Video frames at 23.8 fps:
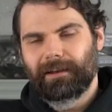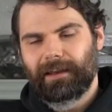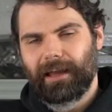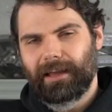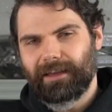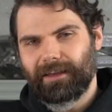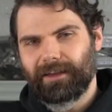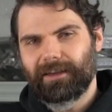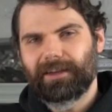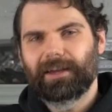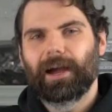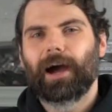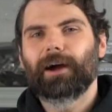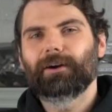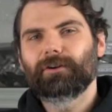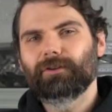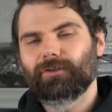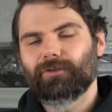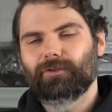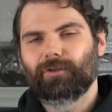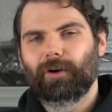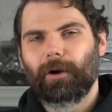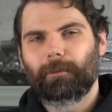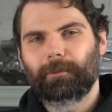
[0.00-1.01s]
Now, your current
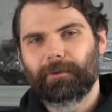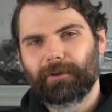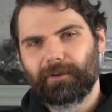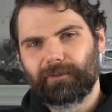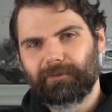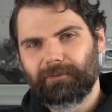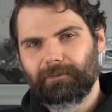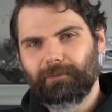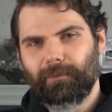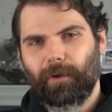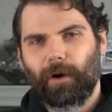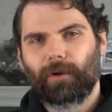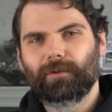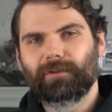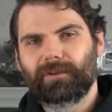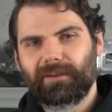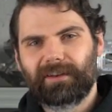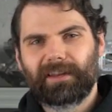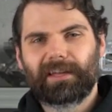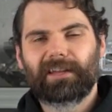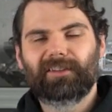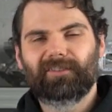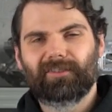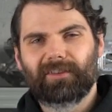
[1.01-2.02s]
crop of modern
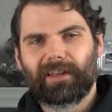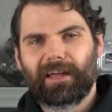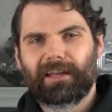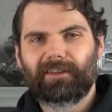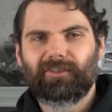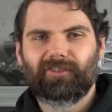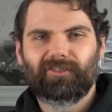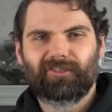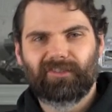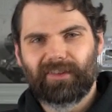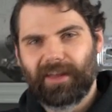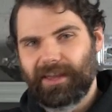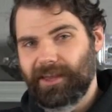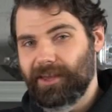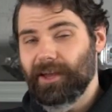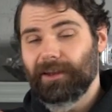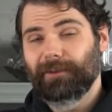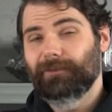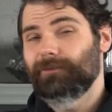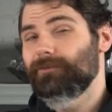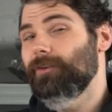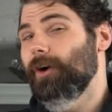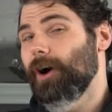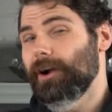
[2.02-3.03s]
diesel engines that you're going
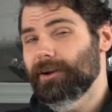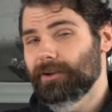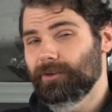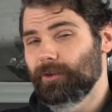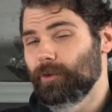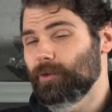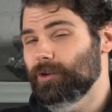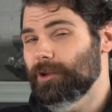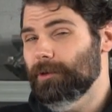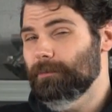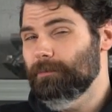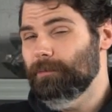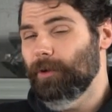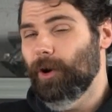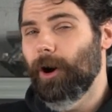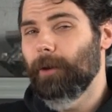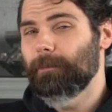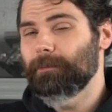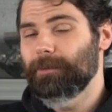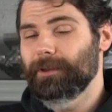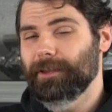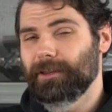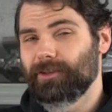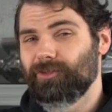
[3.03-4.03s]
to find in all your
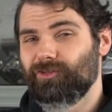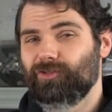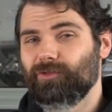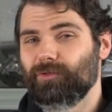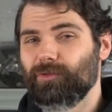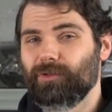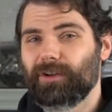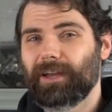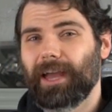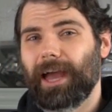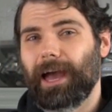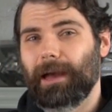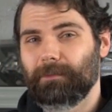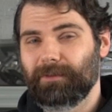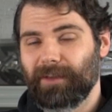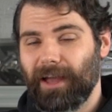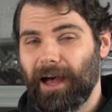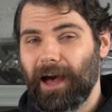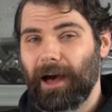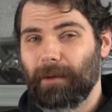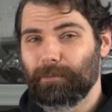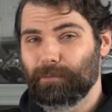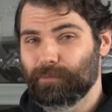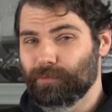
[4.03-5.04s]
popular dual cabs
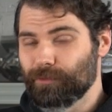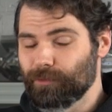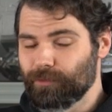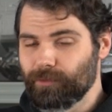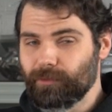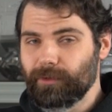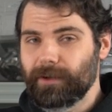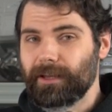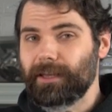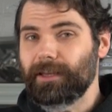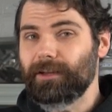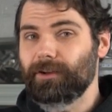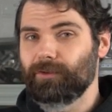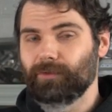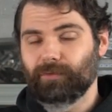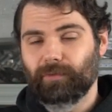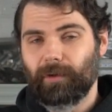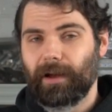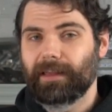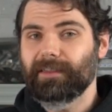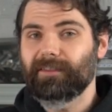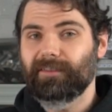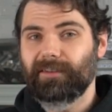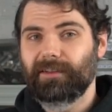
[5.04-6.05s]
are pretty
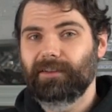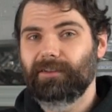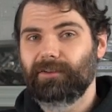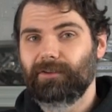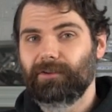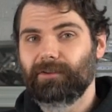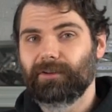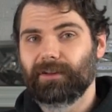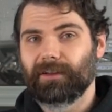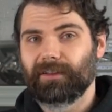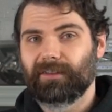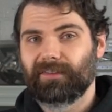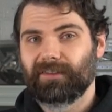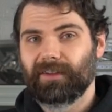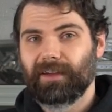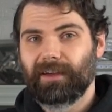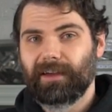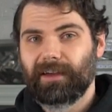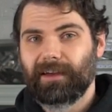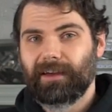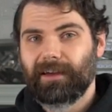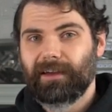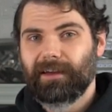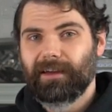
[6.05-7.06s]
grunty units.
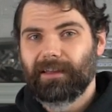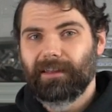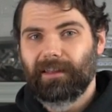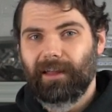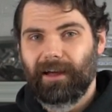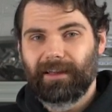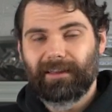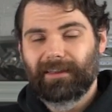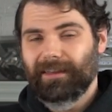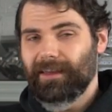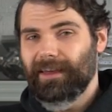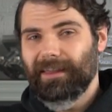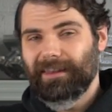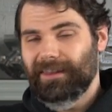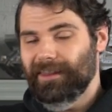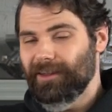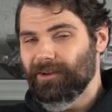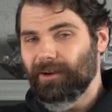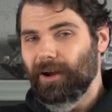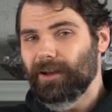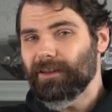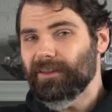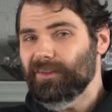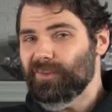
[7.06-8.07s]
Like,
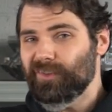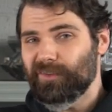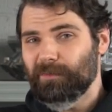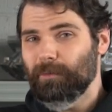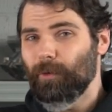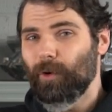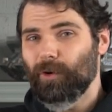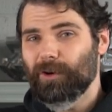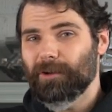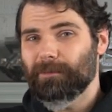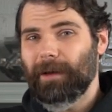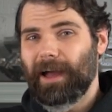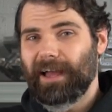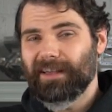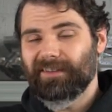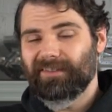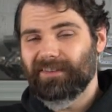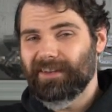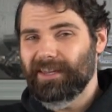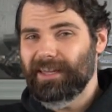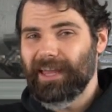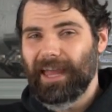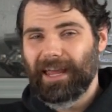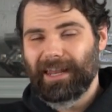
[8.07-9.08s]
they're only small
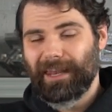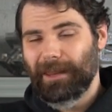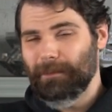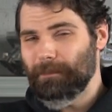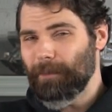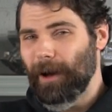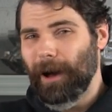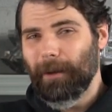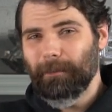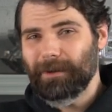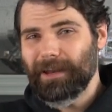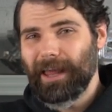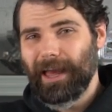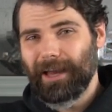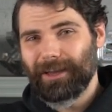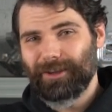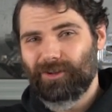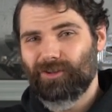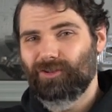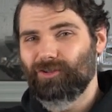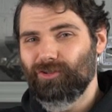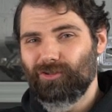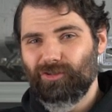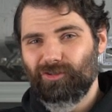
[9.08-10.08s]
capacity and they're pumping out
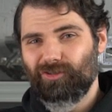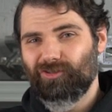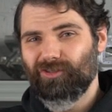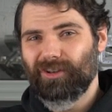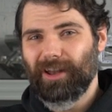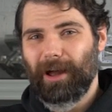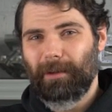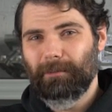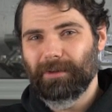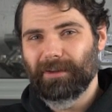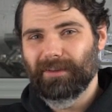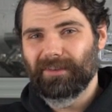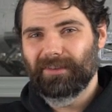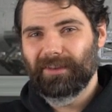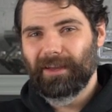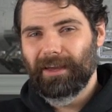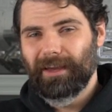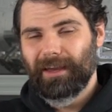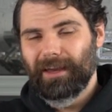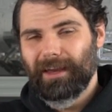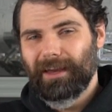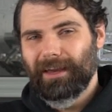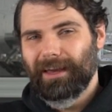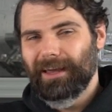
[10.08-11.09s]
huge numbers.
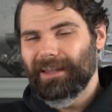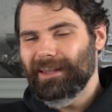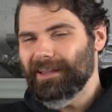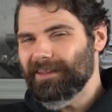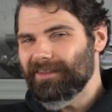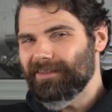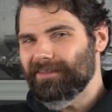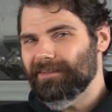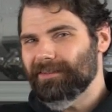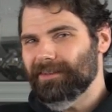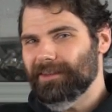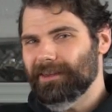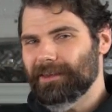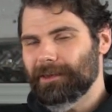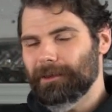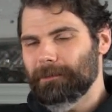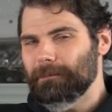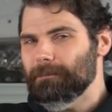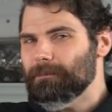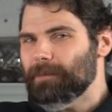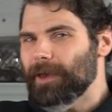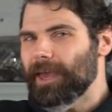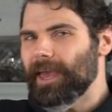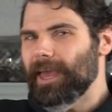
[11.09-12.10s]
Now, let's
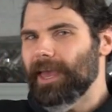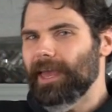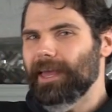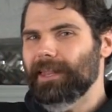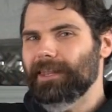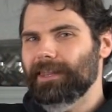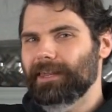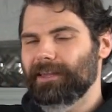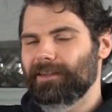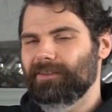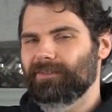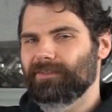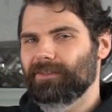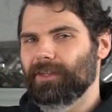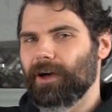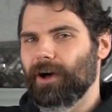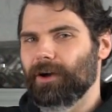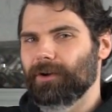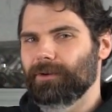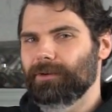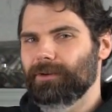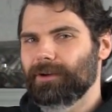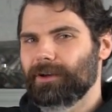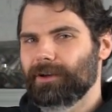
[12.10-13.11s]
compare these
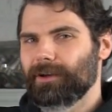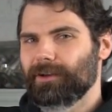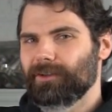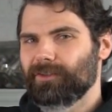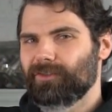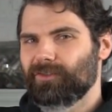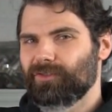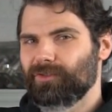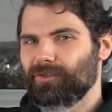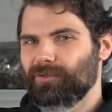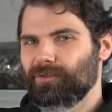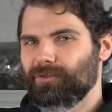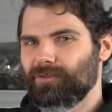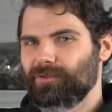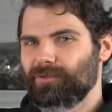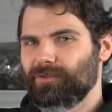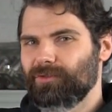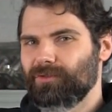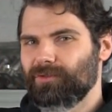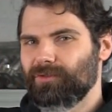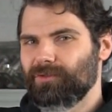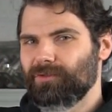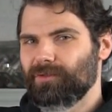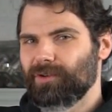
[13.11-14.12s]
though
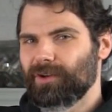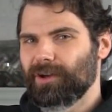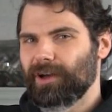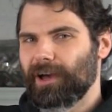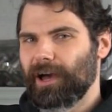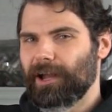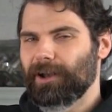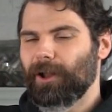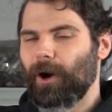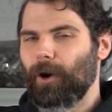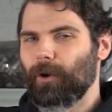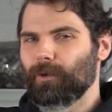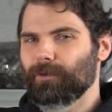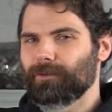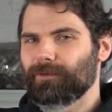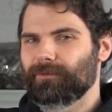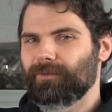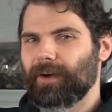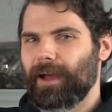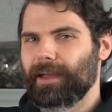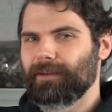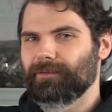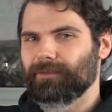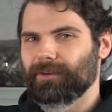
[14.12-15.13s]
to an old
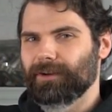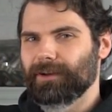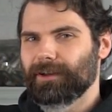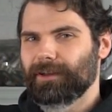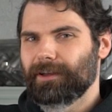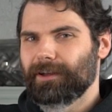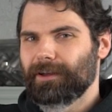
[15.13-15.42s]
favorite.